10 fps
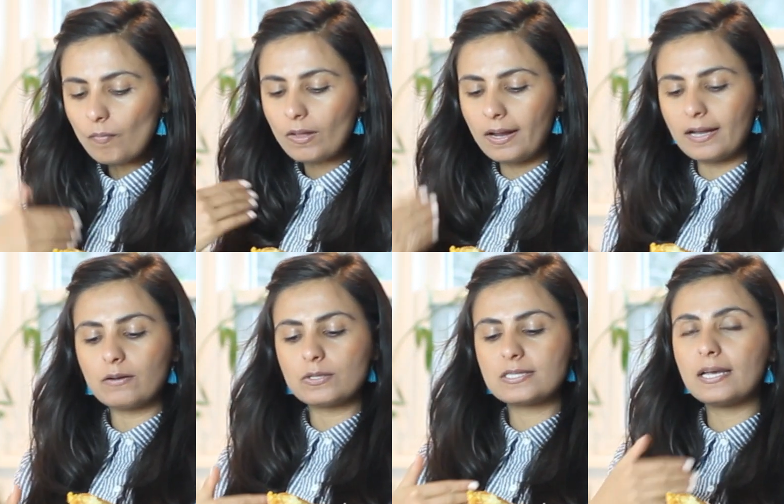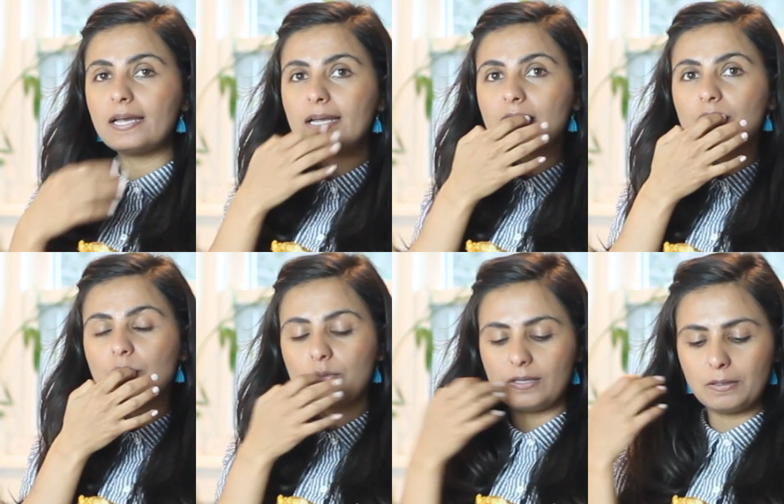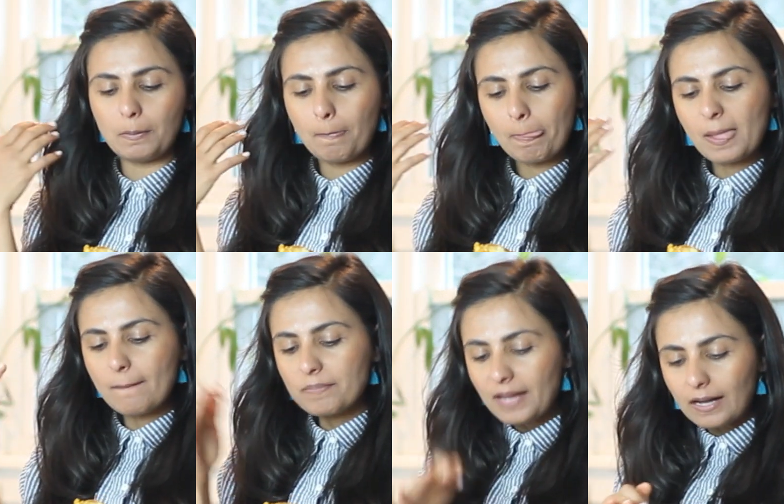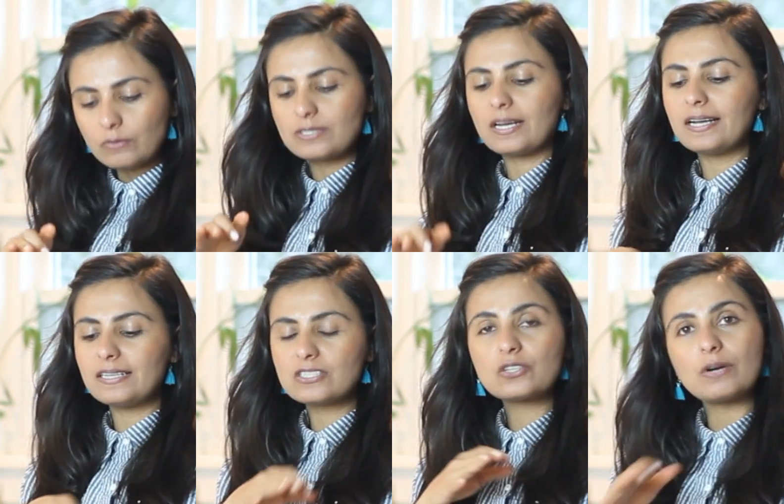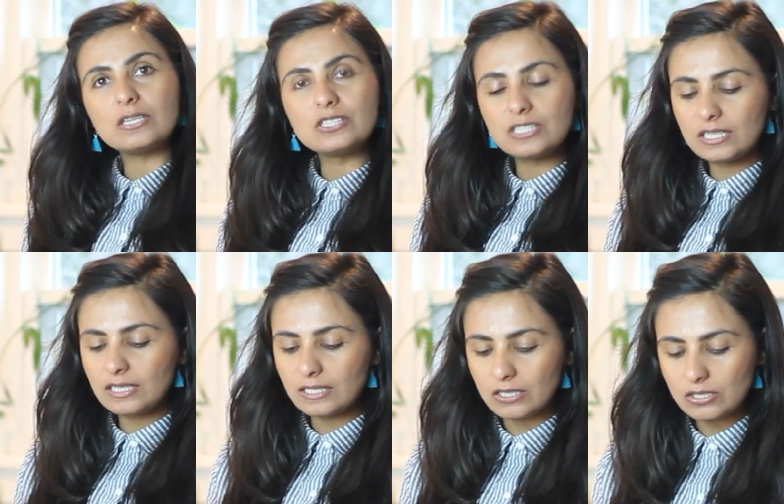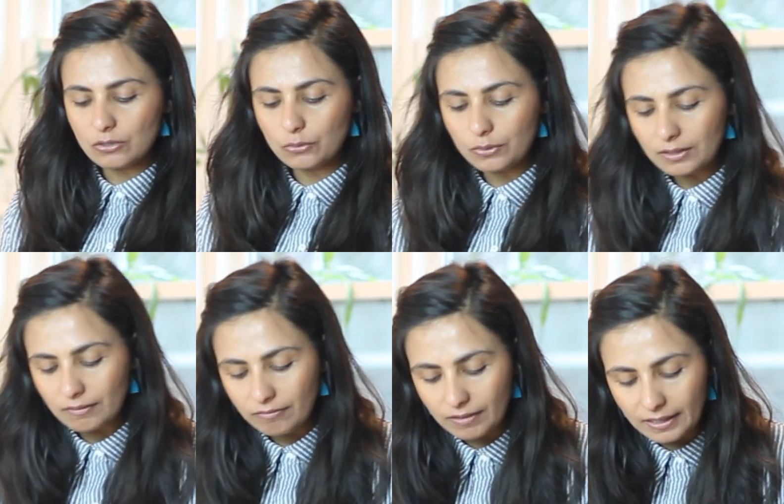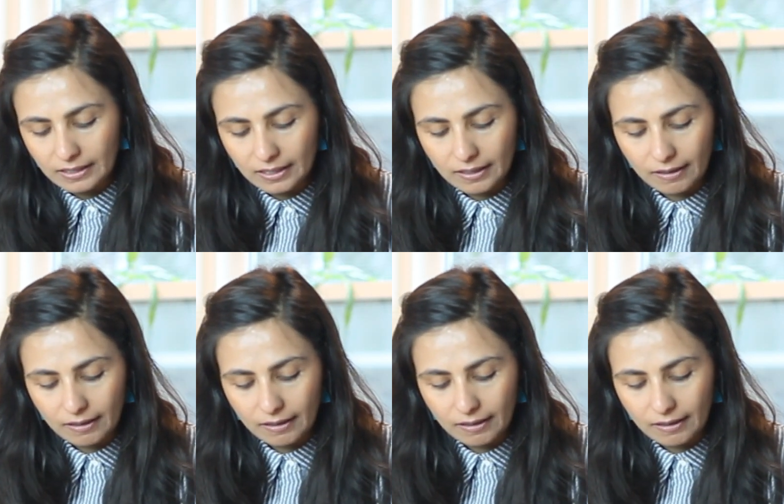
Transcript: Like I was saying, the outside is crunchy, it's really flaky,